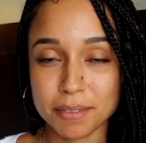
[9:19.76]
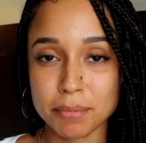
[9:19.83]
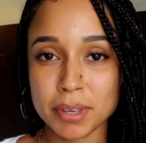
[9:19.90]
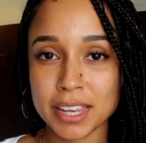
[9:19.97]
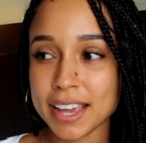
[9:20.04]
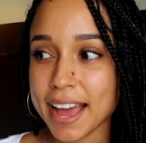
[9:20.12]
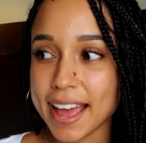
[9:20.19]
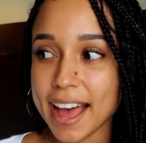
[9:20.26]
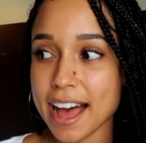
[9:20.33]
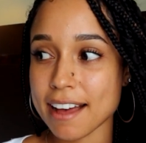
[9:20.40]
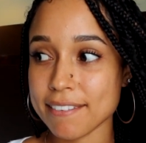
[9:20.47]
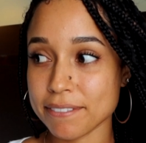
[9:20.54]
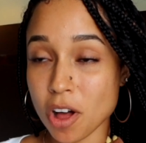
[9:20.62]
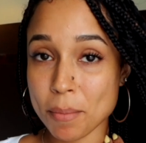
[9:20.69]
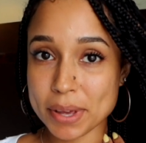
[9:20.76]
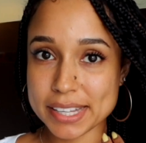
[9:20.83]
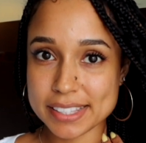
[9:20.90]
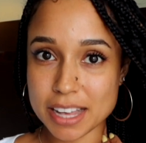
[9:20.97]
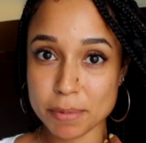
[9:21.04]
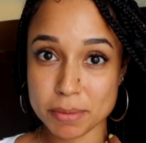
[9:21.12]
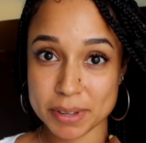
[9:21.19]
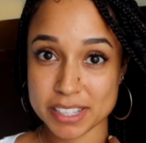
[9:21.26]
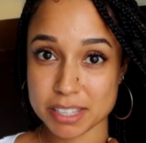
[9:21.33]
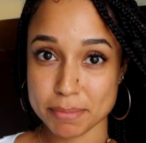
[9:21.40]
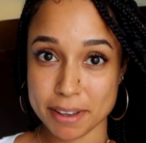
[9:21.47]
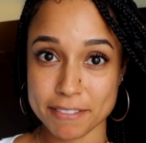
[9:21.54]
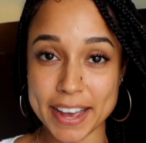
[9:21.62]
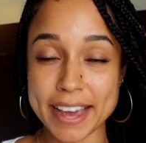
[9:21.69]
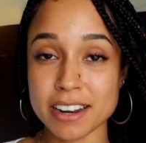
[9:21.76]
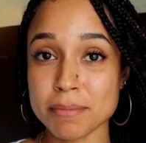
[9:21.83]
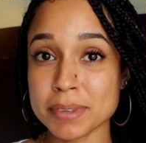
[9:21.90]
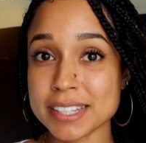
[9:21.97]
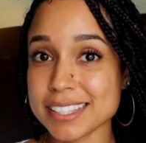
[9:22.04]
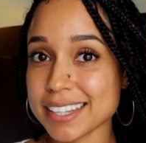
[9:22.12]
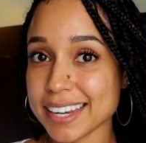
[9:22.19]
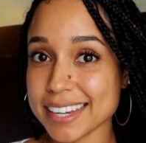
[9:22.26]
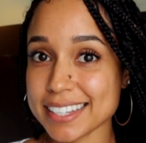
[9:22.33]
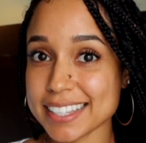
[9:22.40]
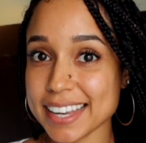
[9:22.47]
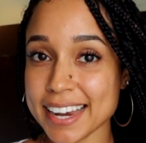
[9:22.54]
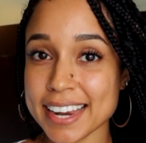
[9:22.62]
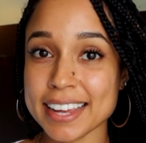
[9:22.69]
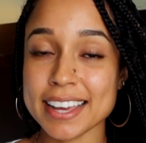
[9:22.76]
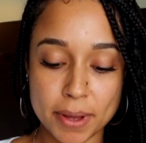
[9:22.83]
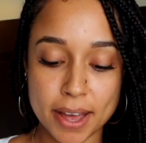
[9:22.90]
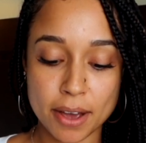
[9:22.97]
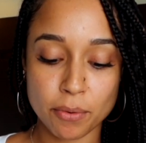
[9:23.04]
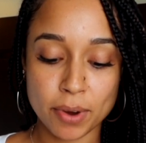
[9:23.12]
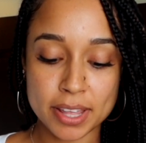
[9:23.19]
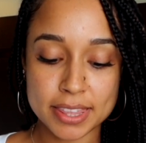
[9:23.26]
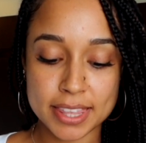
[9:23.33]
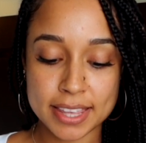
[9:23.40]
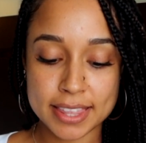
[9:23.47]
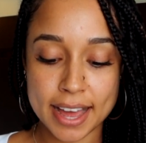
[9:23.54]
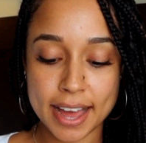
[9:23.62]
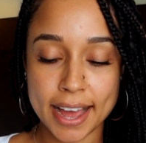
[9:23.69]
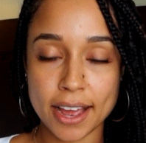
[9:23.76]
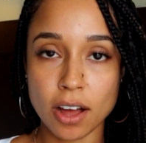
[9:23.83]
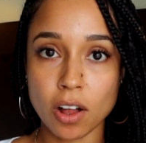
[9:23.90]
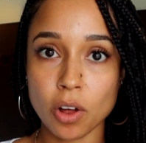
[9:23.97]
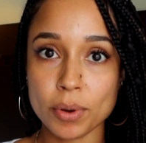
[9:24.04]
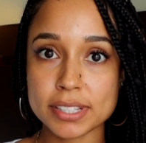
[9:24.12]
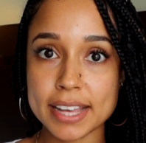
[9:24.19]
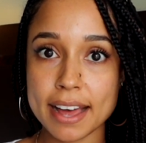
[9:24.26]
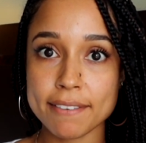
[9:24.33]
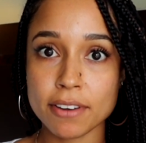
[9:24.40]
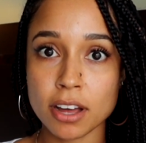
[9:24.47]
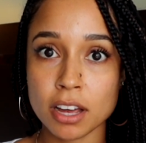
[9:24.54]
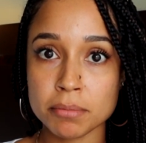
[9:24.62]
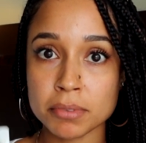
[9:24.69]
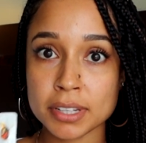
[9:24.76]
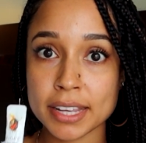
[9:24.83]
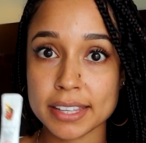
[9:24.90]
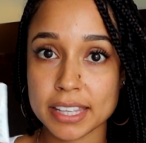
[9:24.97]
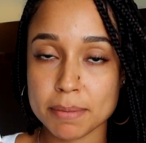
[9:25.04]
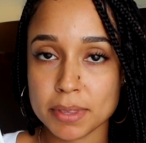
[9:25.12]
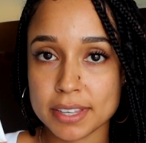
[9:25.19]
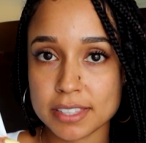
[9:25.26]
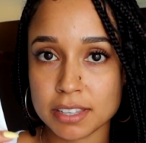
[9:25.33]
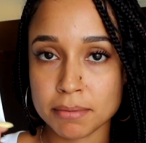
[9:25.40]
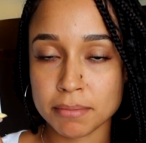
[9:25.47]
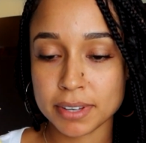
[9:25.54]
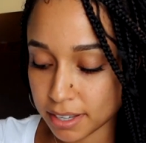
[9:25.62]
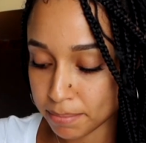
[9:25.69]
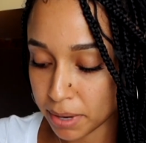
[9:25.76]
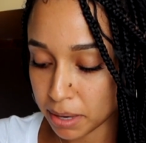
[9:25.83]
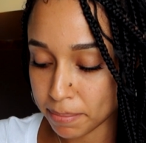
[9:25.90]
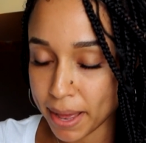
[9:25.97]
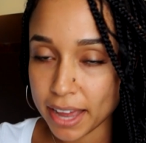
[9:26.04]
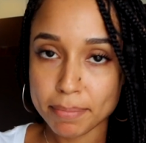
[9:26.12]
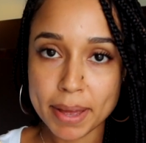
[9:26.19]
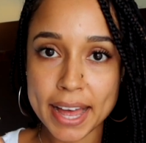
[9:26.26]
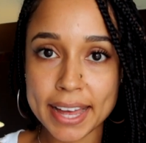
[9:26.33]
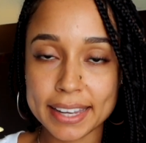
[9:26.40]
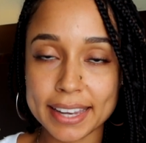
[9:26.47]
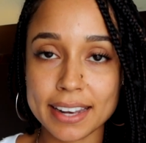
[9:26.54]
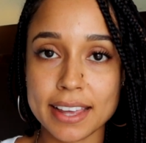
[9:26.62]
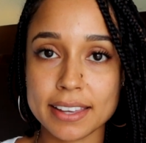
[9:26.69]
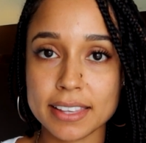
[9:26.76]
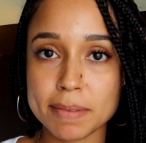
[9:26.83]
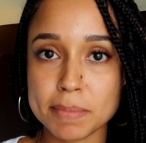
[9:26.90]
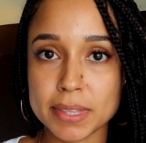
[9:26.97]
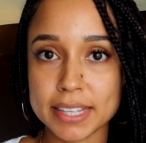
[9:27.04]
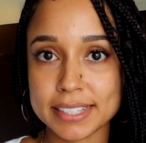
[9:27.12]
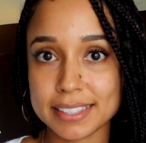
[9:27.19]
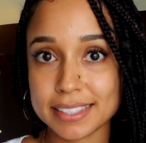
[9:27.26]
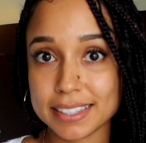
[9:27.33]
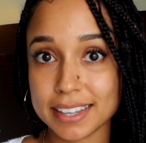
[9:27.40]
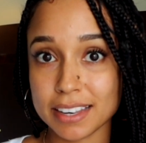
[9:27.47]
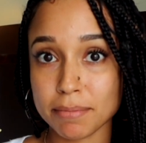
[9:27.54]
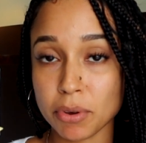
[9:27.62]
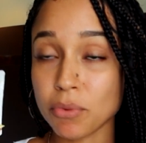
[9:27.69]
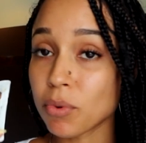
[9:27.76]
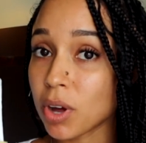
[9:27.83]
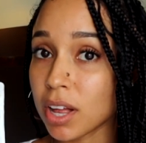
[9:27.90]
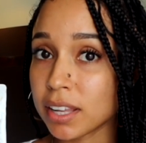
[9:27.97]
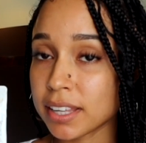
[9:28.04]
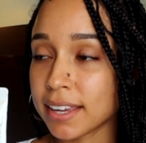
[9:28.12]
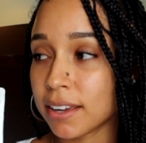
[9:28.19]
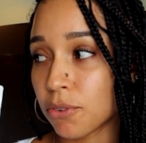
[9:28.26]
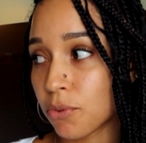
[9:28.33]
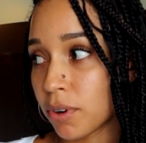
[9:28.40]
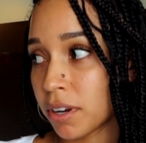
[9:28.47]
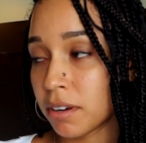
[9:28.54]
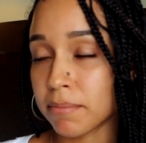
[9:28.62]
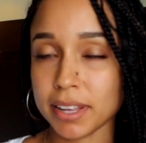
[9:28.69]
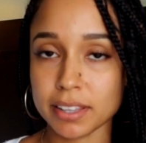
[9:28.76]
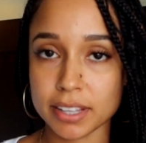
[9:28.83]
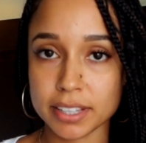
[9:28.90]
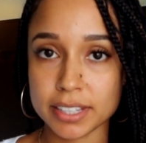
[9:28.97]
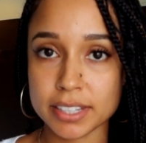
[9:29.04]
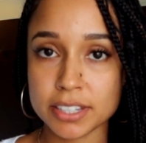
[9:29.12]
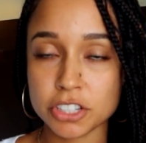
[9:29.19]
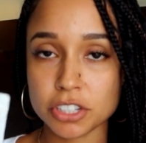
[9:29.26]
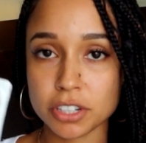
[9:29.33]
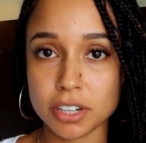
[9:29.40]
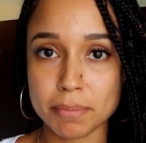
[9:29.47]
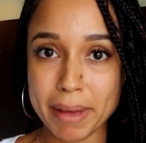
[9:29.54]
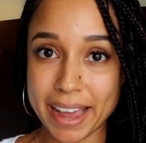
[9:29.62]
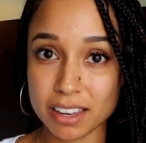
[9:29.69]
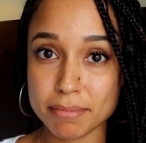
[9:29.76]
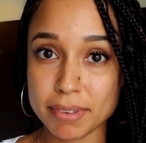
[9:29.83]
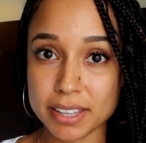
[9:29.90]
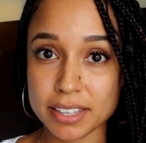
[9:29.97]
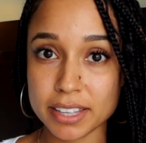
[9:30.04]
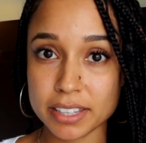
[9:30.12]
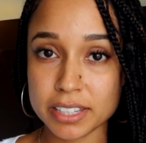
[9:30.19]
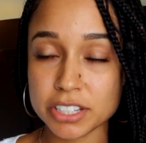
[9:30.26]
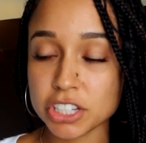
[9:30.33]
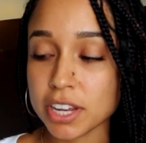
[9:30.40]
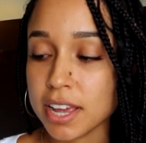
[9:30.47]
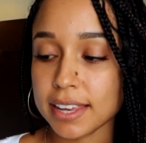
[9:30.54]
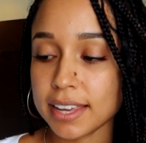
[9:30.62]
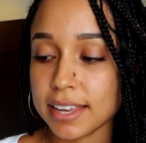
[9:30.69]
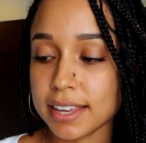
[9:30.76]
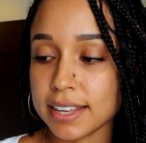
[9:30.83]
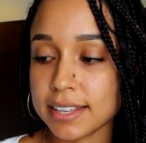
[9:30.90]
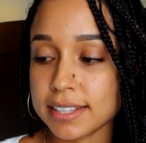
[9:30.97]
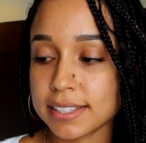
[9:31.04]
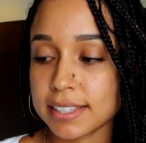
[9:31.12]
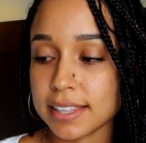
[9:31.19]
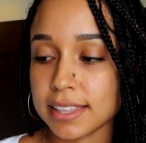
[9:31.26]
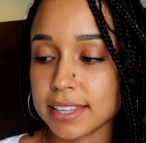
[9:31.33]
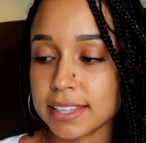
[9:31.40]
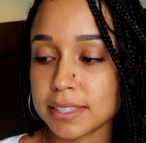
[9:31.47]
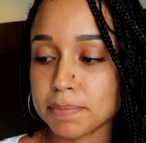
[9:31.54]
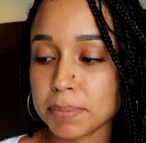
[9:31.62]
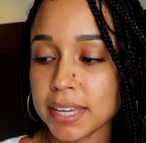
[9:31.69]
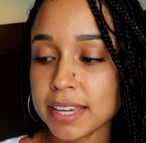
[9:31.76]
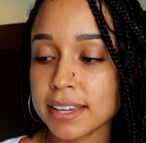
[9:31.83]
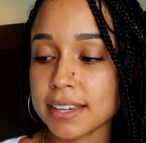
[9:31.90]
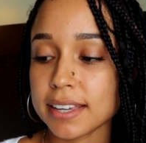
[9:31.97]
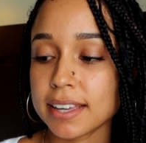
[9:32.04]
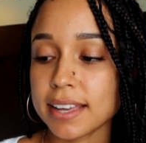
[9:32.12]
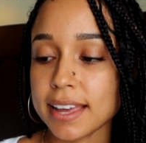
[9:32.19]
Me, I have all my supplements and my vitamins that I take, but one thing that I always have on me, I keep this in my backpack and I keep this in my wallet and one in my luggage, a pack in my luggage, is these Peak